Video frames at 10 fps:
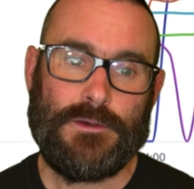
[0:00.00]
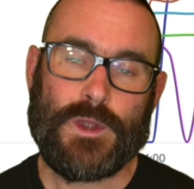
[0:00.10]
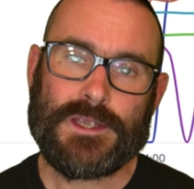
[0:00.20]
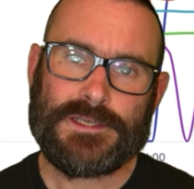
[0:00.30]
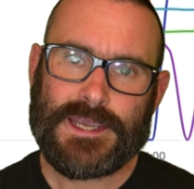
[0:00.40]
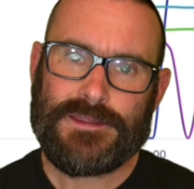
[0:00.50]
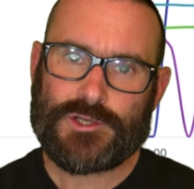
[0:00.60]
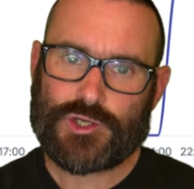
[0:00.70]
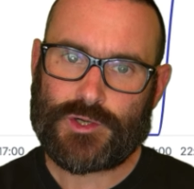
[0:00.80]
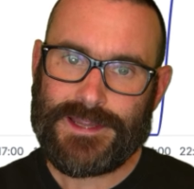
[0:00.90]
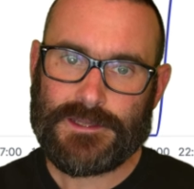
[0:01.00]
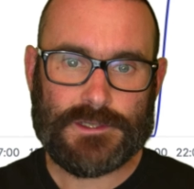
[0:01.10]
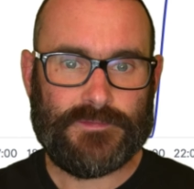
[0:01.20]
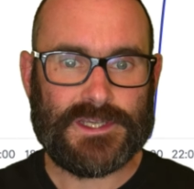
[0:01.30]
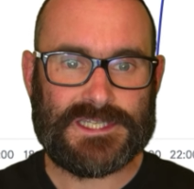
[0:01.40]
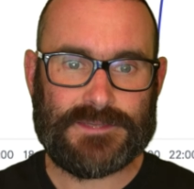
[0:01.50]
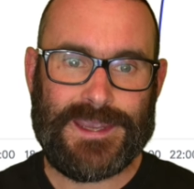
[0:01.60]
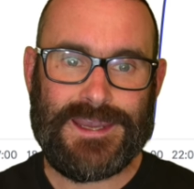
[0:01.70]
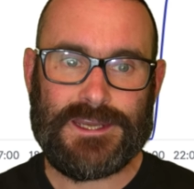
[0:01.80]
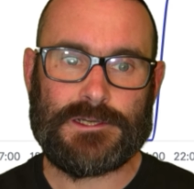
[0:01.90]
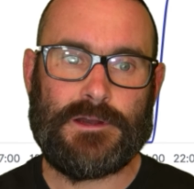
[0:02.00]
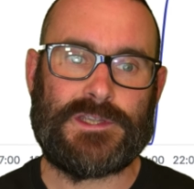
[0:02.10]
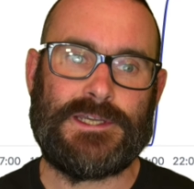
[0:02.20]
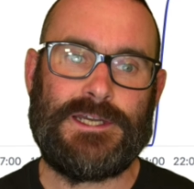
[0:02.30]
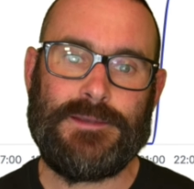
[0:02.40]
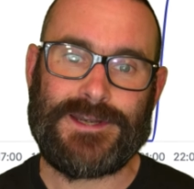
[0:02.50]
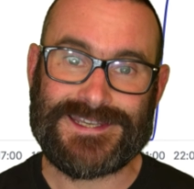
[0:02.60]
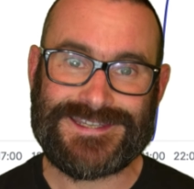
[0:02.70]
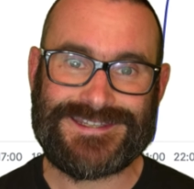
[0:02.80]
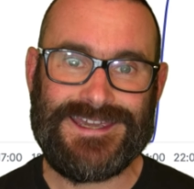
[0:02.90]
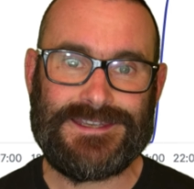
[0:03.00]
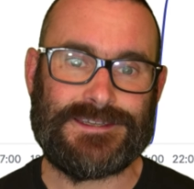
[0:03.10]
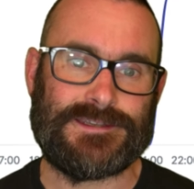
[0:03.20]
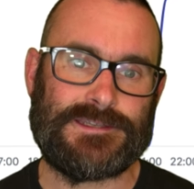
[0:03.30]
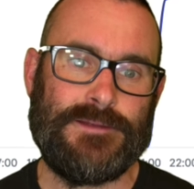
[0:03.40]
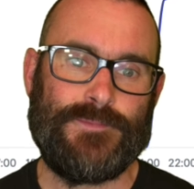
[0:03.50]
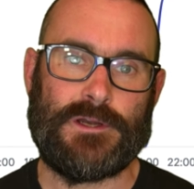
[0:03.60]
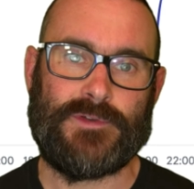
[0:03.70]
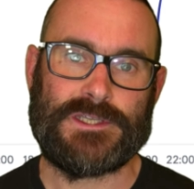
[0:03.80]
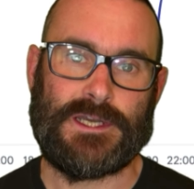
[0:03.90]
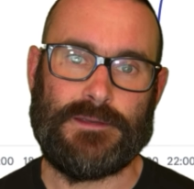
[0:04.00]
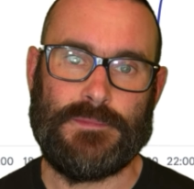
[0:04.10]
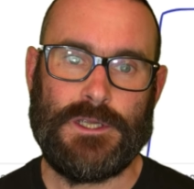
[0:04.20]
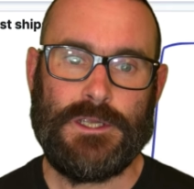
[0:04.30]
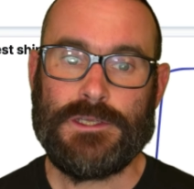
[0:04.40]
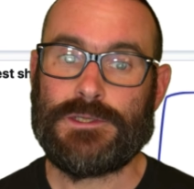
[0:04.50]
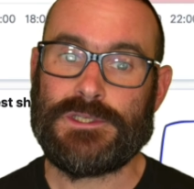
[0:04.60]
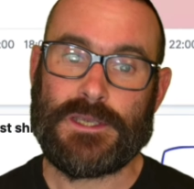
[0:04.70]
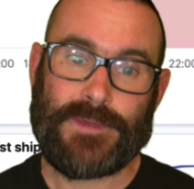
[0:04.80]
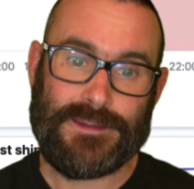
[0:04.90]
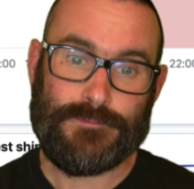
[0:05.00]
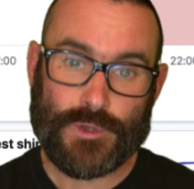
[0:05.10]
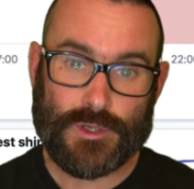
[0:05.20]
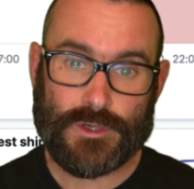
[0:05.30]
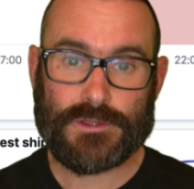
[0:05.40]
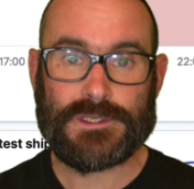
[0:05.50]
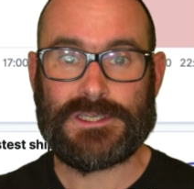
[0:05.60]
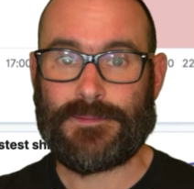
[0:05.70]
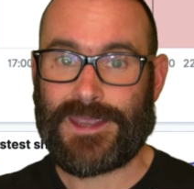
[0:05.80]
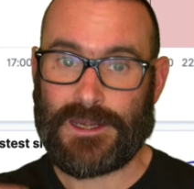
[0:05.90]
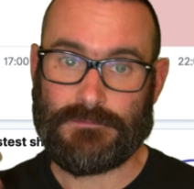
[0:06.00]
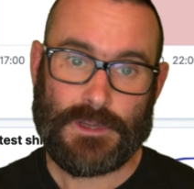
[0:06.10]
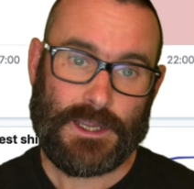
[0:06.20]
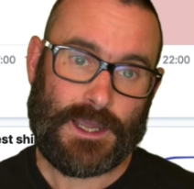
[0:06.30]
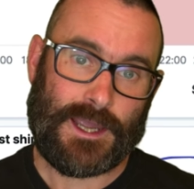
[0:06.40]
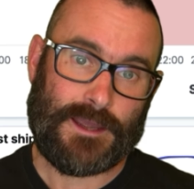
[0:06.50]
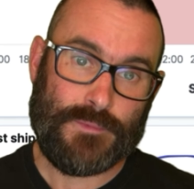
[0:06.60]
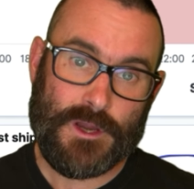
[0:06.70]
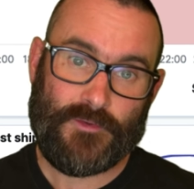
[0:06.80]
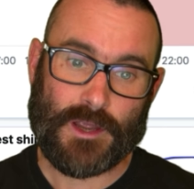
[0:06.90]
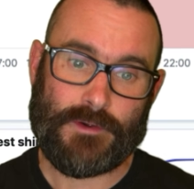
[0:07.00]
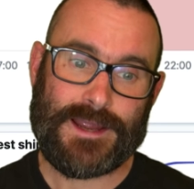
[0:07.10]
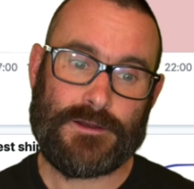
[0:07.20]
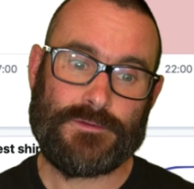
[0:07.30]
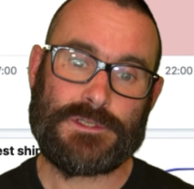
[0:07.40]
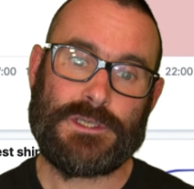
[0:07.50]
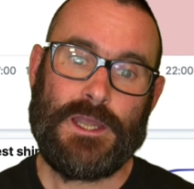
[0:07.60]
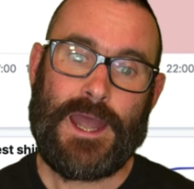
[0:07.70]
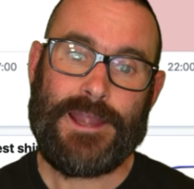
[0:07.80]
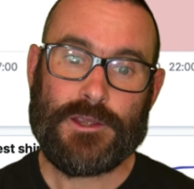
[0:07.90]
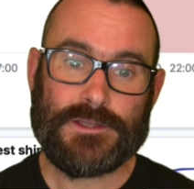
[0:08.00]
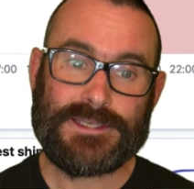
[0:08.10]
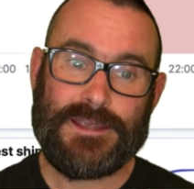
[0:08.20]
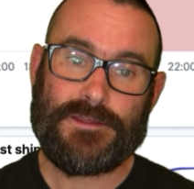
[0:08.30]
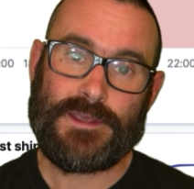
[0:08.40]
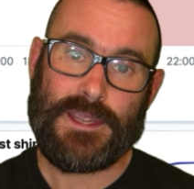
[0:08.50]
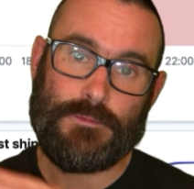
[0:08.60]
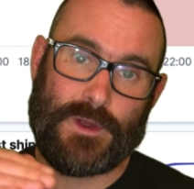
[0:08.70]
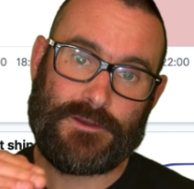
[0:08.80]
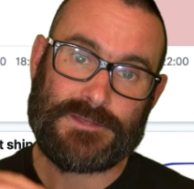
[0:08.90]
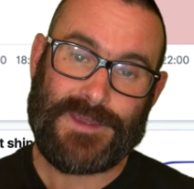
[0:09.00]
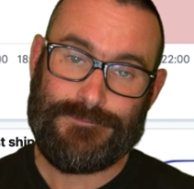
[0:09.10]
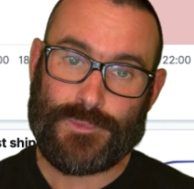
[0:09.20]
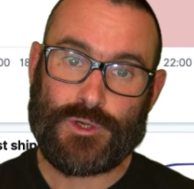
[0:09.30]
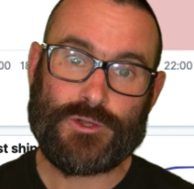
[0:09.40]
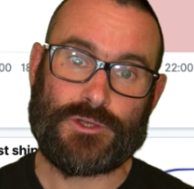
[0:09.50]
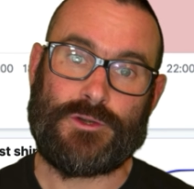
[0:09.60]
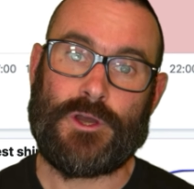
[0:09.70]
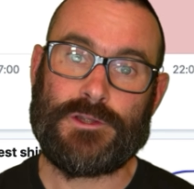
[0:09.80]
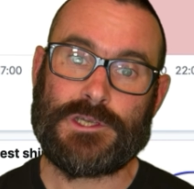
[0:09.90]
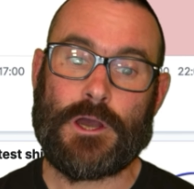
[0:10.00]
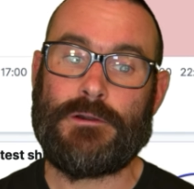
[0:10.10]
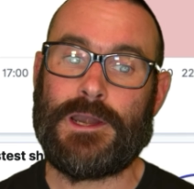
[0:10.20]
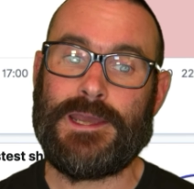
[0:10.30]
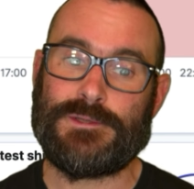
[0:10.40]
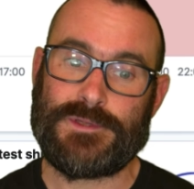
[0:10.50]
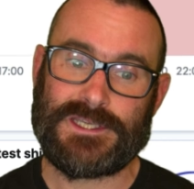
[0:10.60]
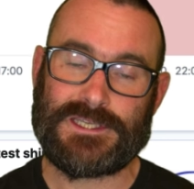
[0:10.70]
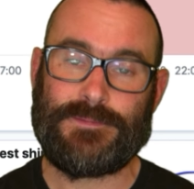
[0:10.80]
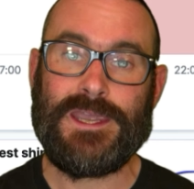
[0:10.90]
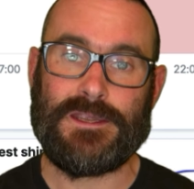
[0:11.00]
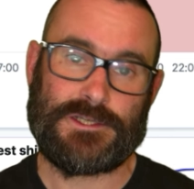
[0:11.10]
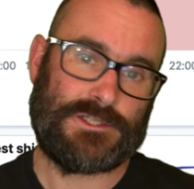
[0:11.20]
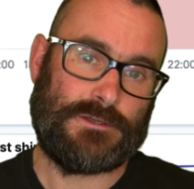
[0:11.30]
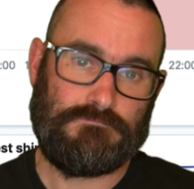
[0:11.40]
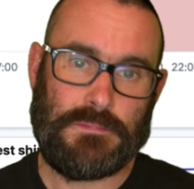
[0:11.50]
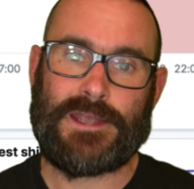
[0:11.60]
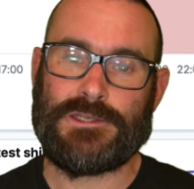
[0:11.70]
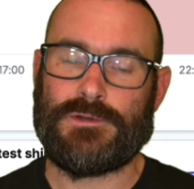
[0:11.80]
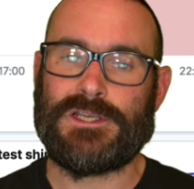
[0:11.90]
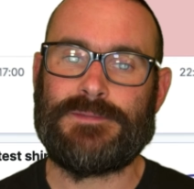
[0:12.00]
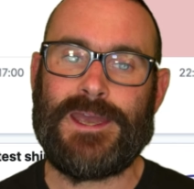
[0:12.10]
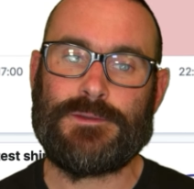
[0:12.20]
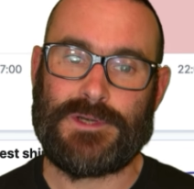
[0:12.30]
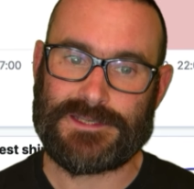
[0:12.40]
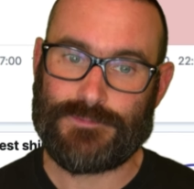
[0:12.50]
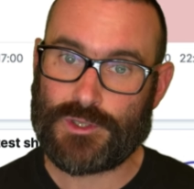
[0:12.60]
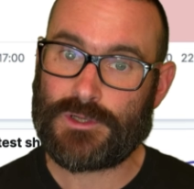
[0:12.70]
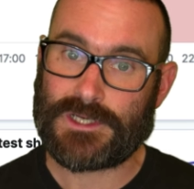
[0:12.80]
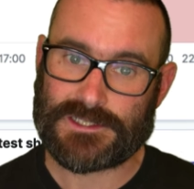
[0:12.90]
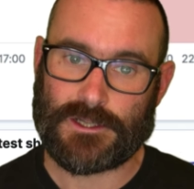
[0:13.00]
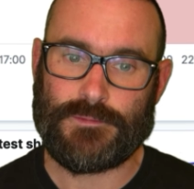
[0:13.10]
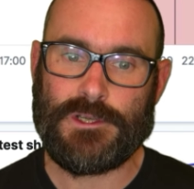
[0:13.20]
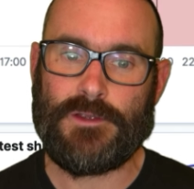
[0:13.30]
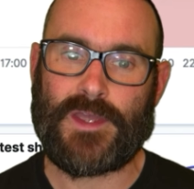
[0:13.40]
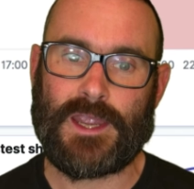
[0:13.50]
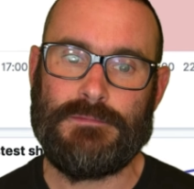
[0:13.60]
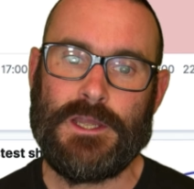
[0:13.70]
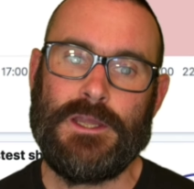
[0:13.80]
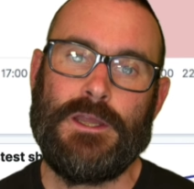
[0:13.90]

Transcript: We can see the trend of its speed over time and its status over time. So has it been moored? Has it been uh, moving around? And you can see that the whether it's been moored or not correlates with its speed. So as you would expect, when it's moored, it's not moving.